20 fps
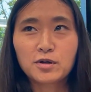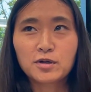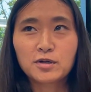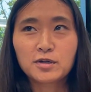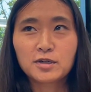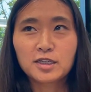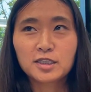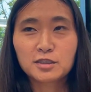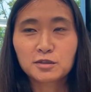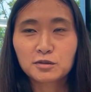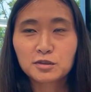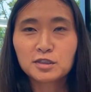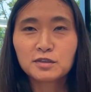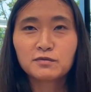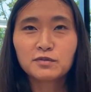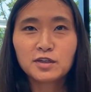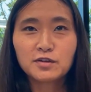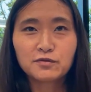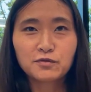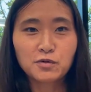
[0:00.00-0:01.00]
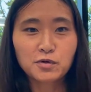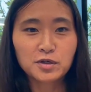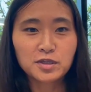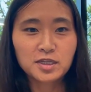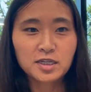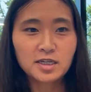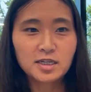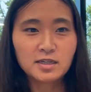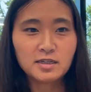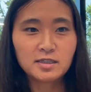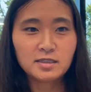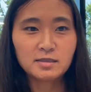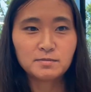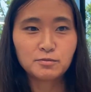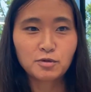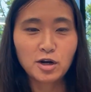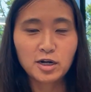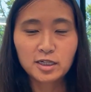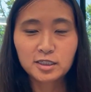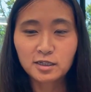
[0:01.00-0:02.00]
exclusively for the
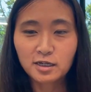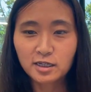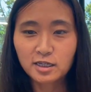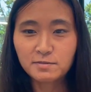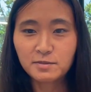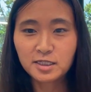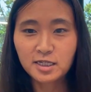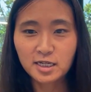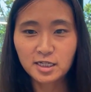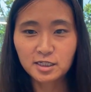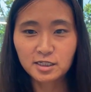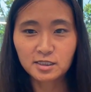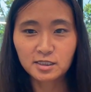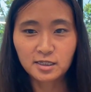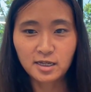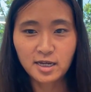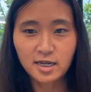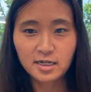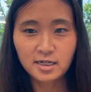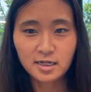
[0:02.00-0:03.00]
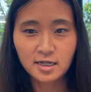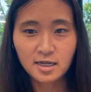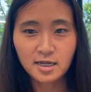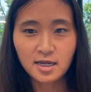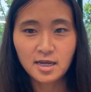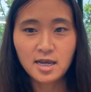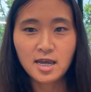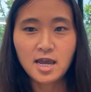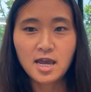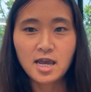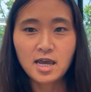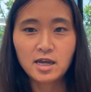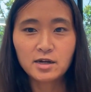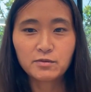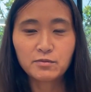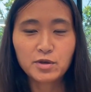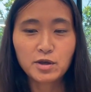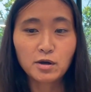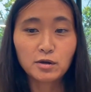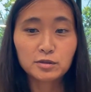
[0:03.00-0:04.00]
product documentation site,
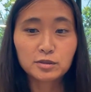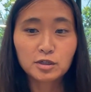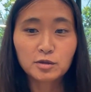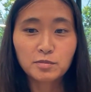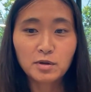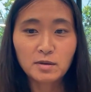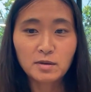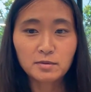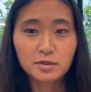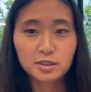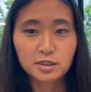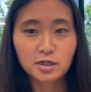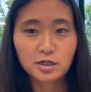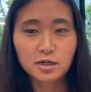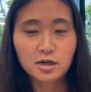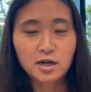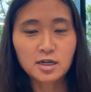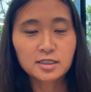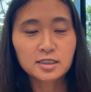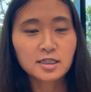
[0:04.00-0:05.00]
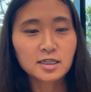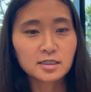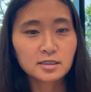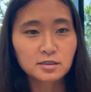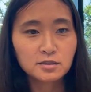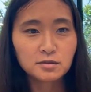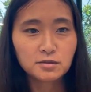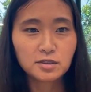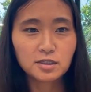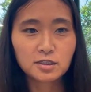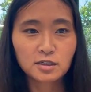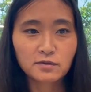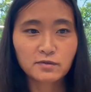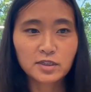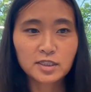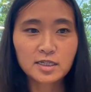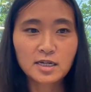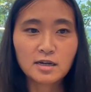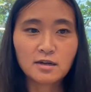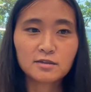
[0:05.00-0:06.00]
and we also publish our content to the
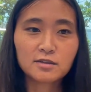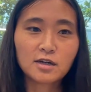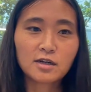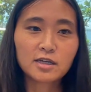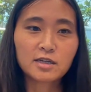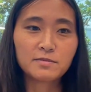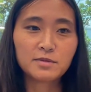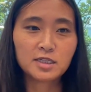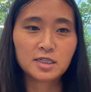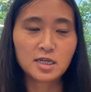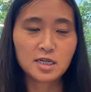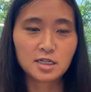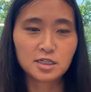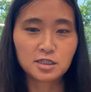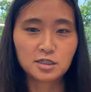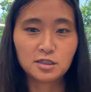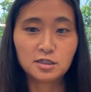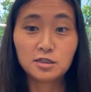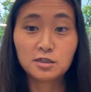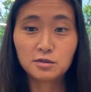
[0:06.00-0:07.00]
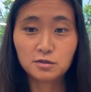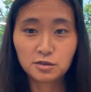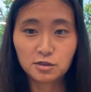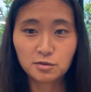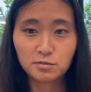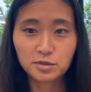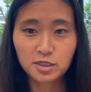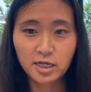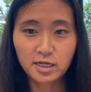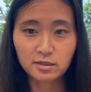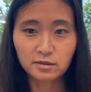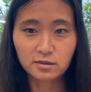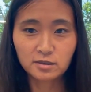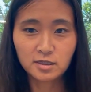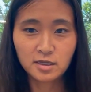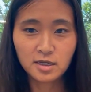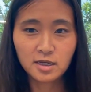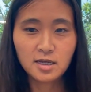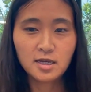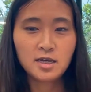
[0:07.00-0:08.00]
ServiceNow documentation YouTube channel.
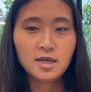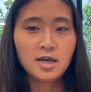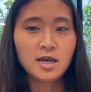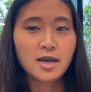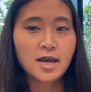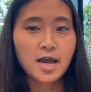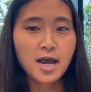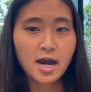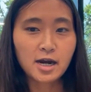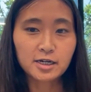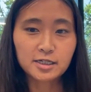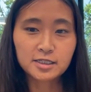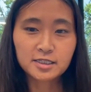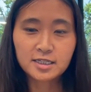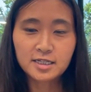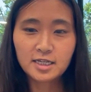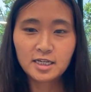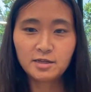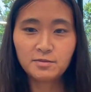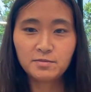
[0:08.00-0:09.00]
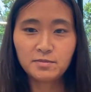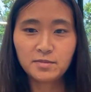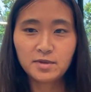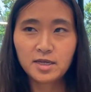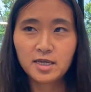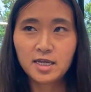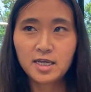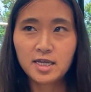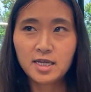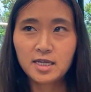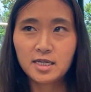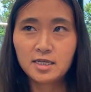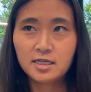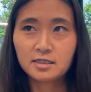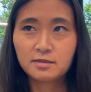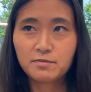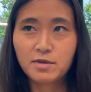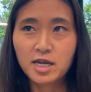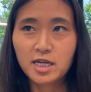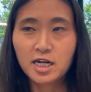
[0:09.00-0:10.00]
Our team
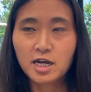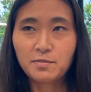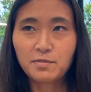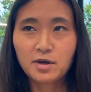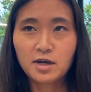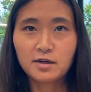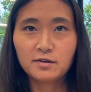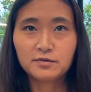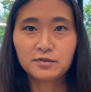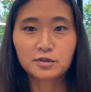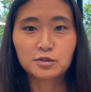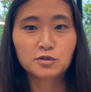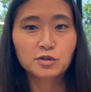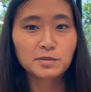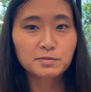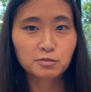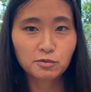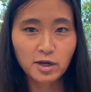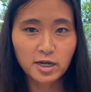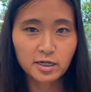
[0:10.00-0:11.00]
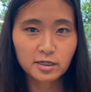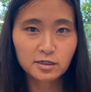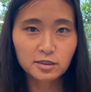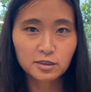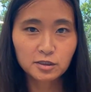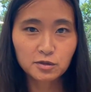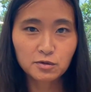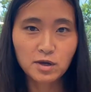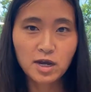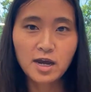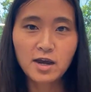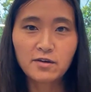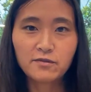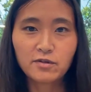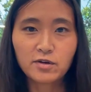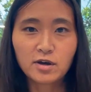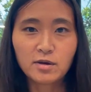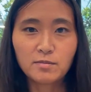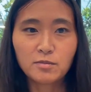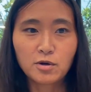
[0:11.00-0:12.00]
is made up of script writers who
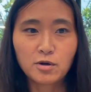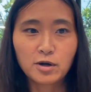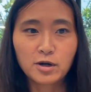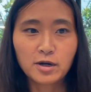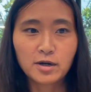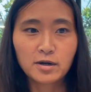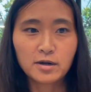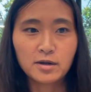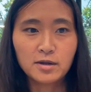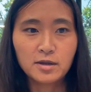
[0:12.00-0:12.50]
have a more